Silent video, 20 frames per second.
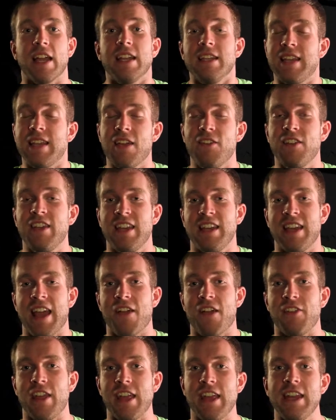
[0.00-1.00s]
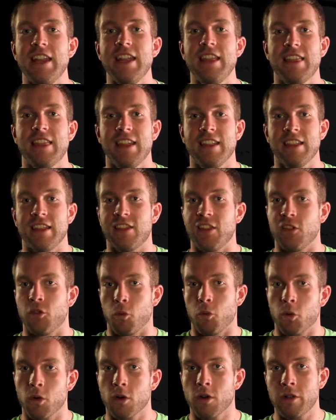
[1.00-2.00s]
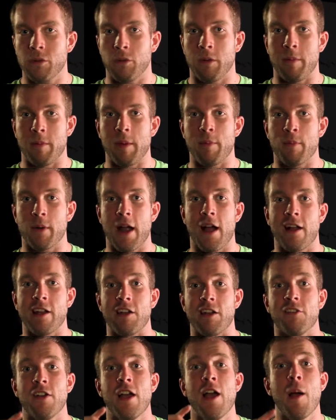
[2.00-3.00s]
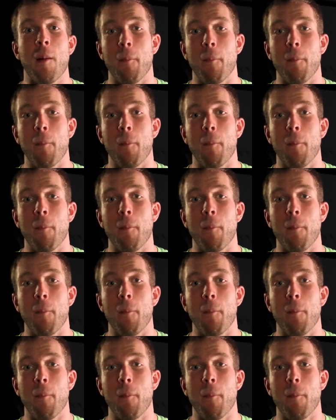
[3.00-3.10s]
David didn't have anything that this world would be proud of,